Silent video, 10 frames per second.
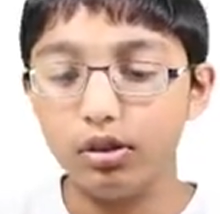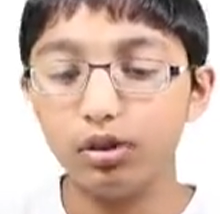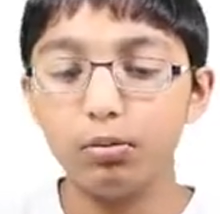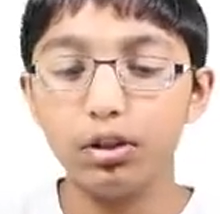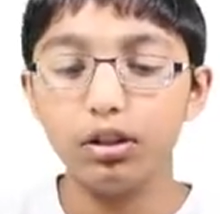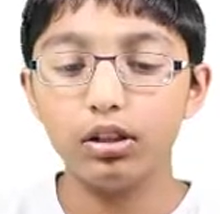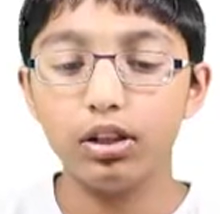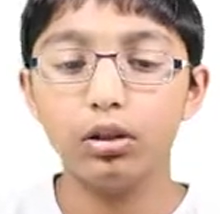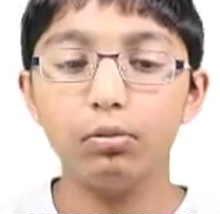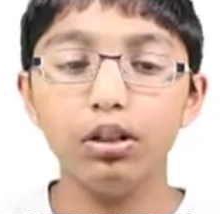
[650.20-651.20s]
comma
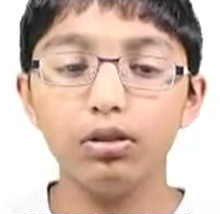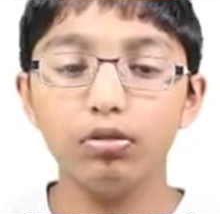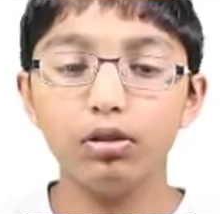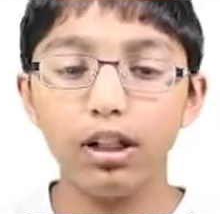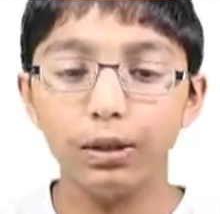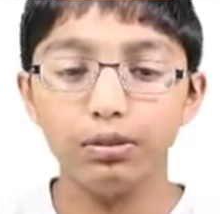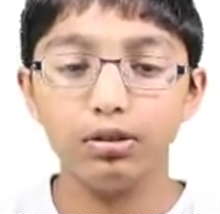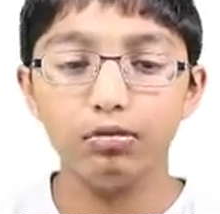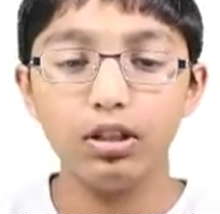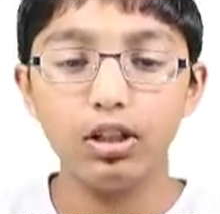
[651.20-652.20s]
time underscore
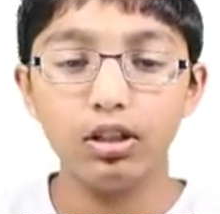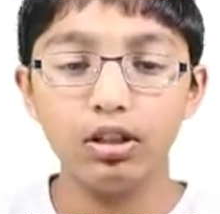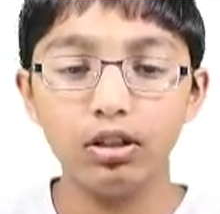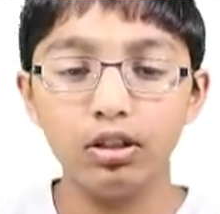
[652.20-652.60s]
elapsed 3